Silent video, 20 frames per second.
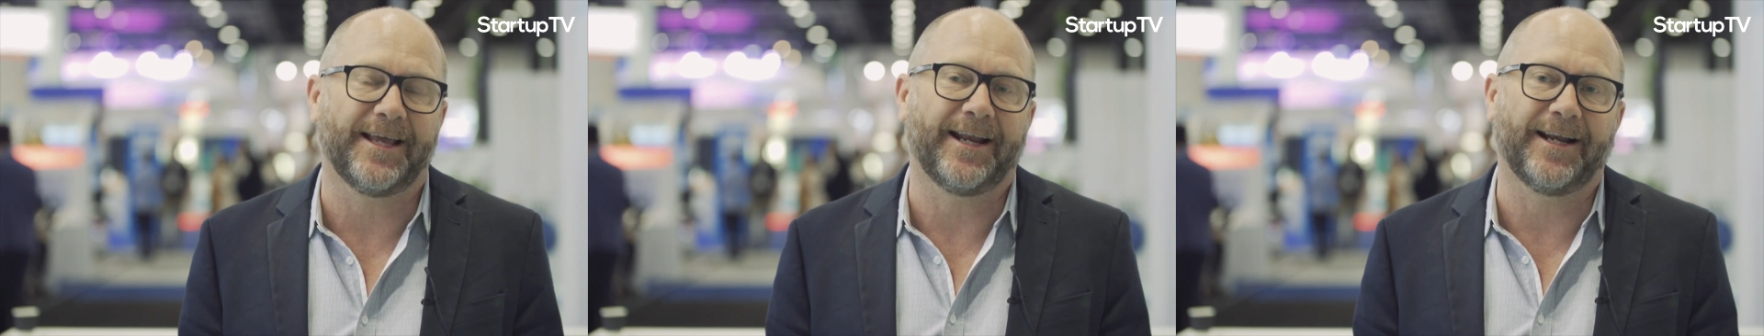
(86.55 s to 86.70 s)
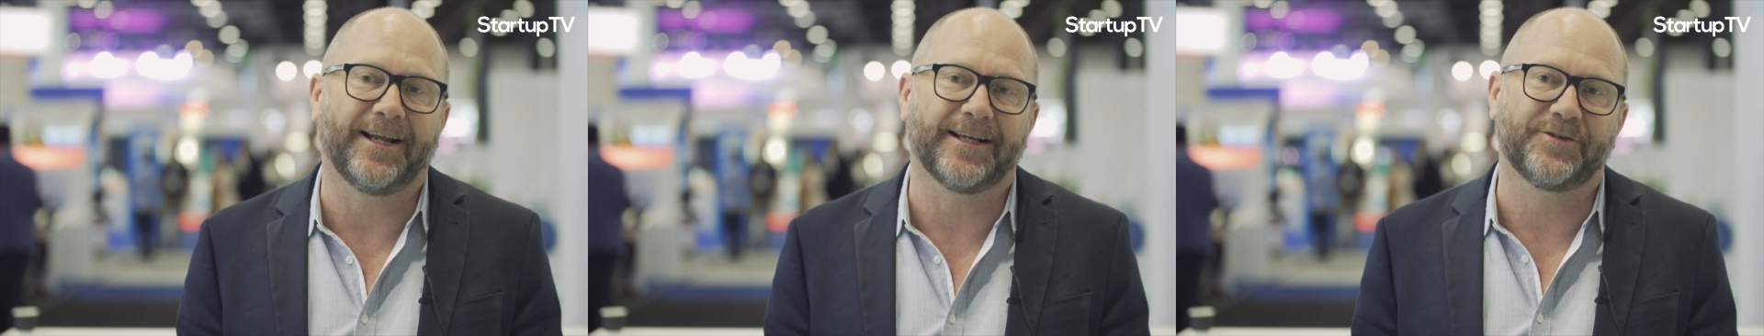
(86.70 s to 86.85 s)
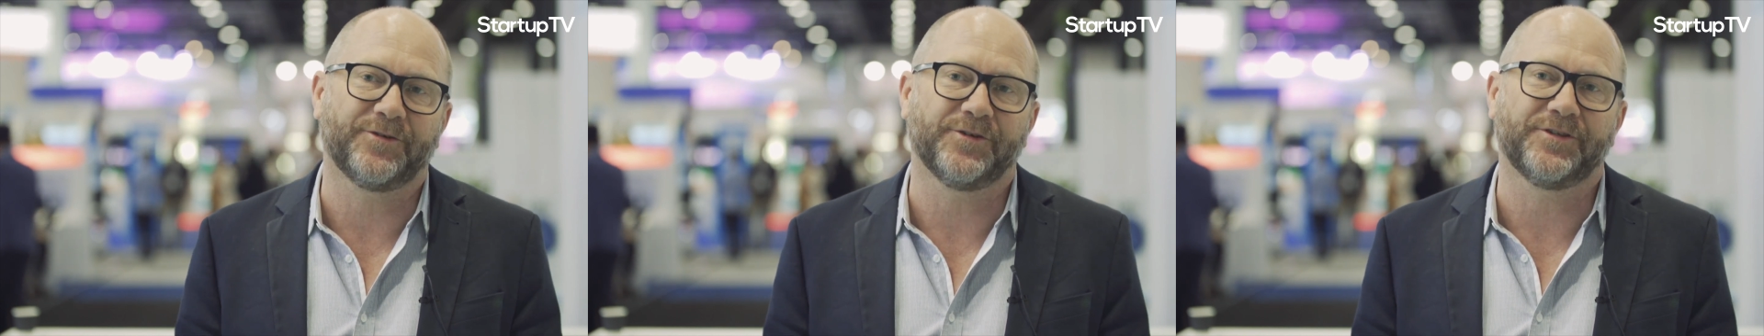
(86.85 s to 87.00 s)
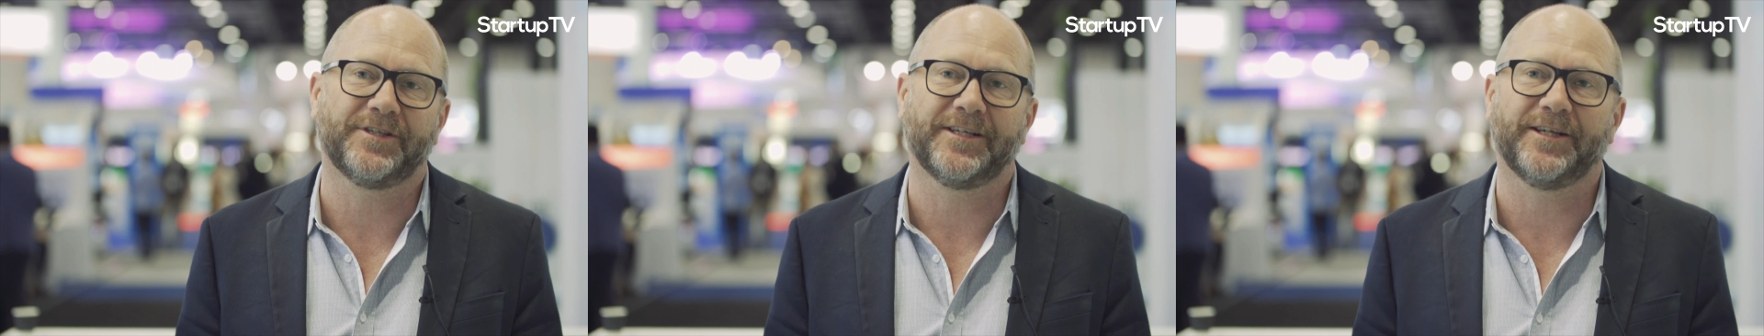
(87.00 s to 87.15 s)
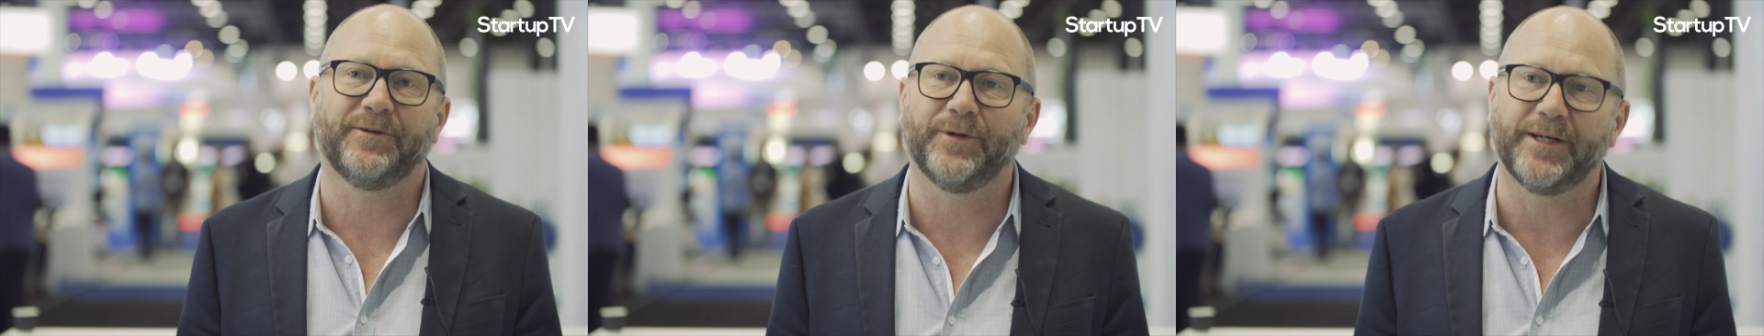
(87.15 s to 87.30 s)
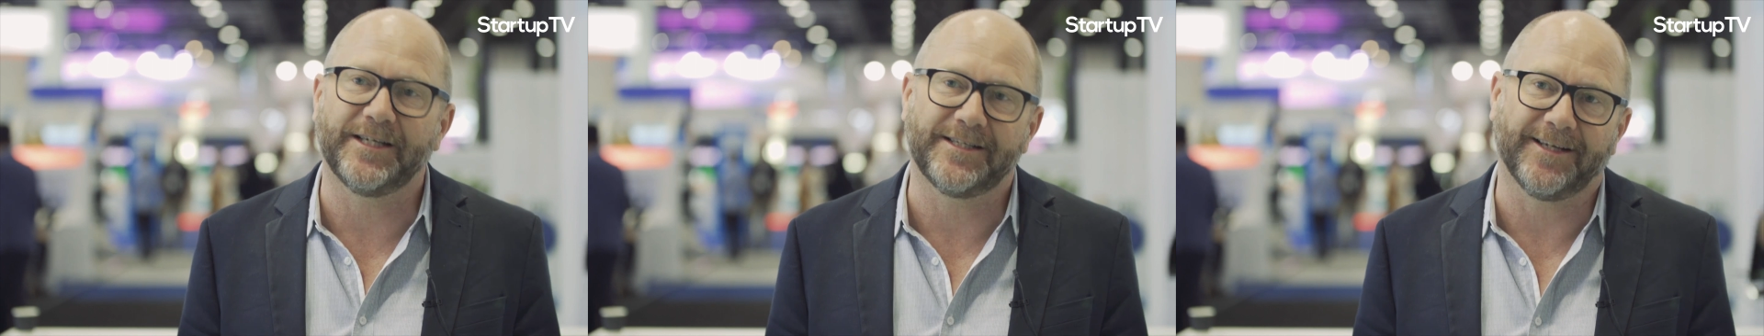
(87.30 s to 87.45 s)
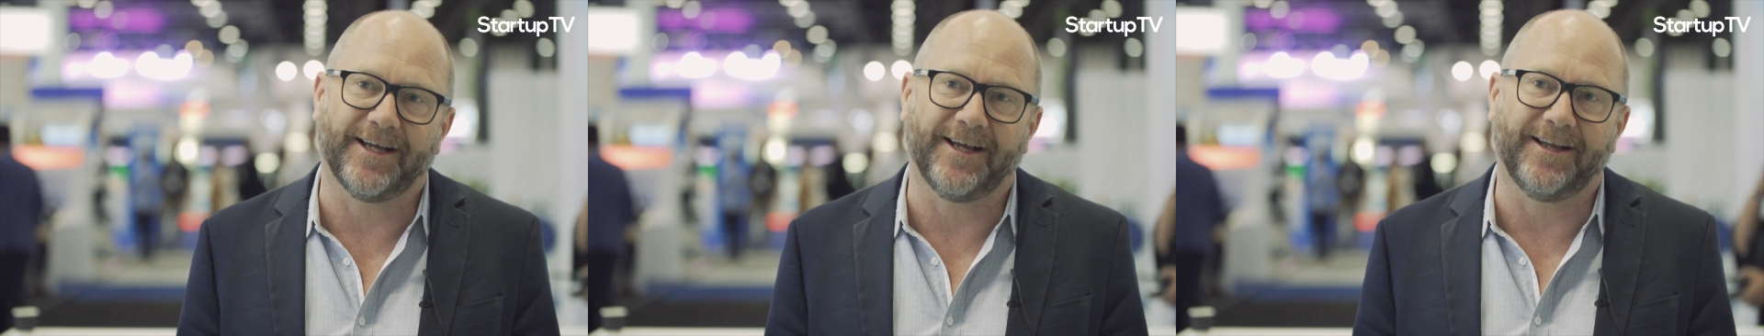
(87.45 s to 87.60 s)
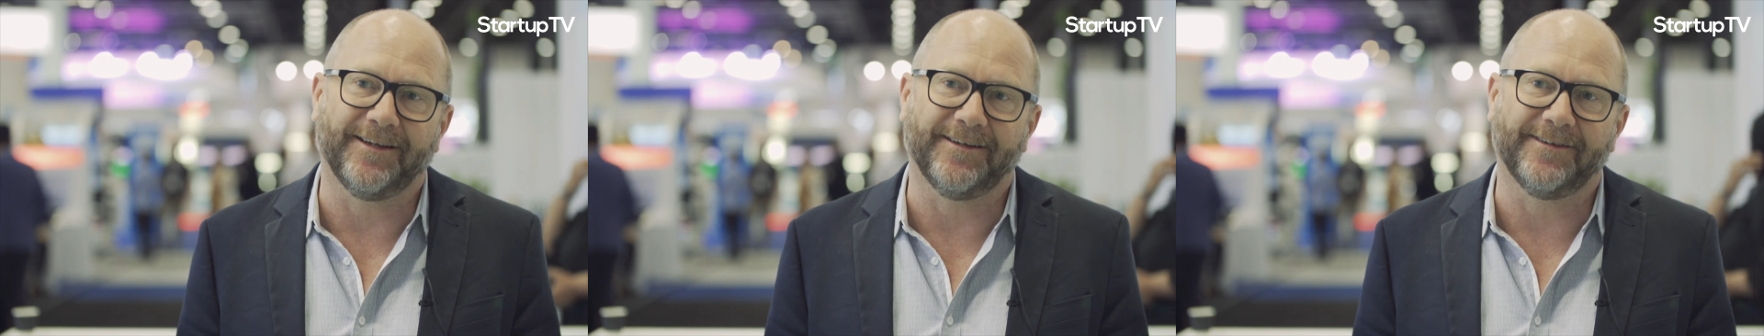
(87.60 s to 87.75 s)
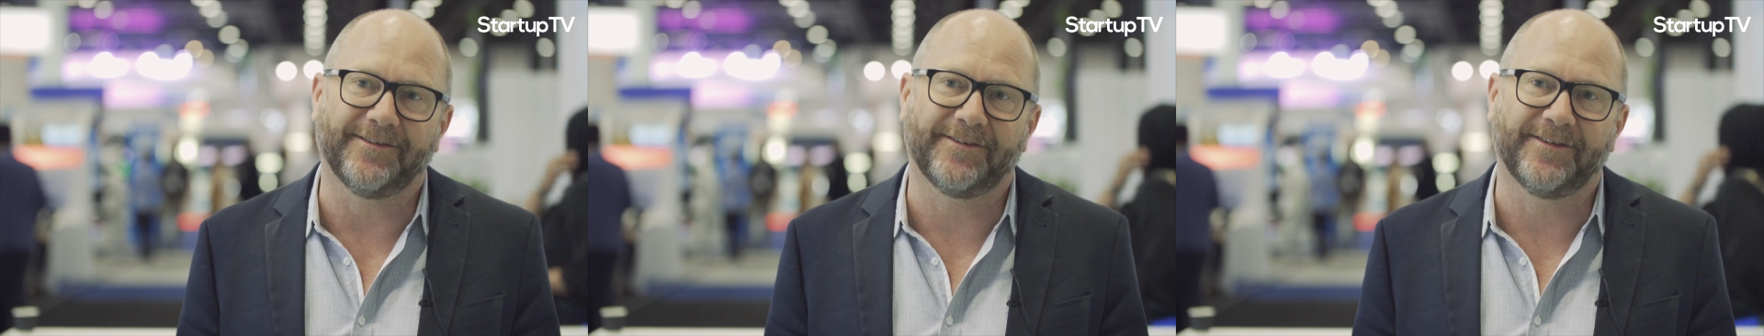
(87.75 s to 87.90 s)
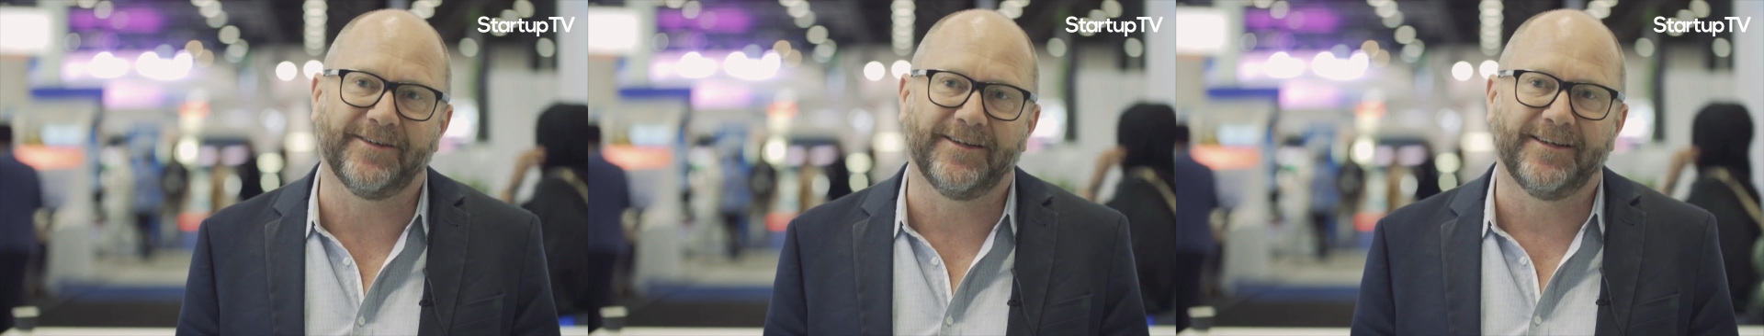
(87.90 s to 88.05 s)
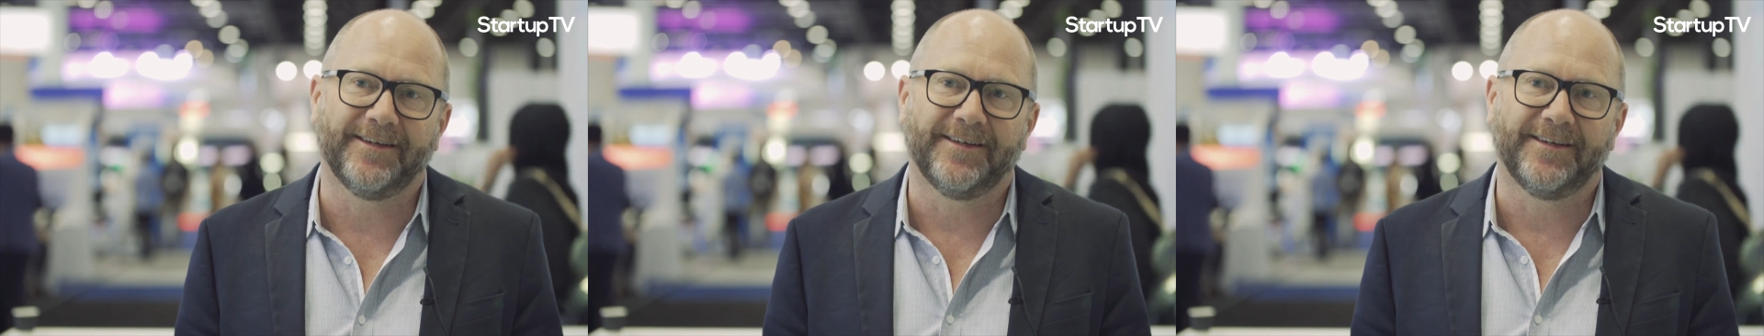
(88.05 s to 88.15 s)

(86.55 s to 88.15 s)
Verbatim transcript: and electricity retailers.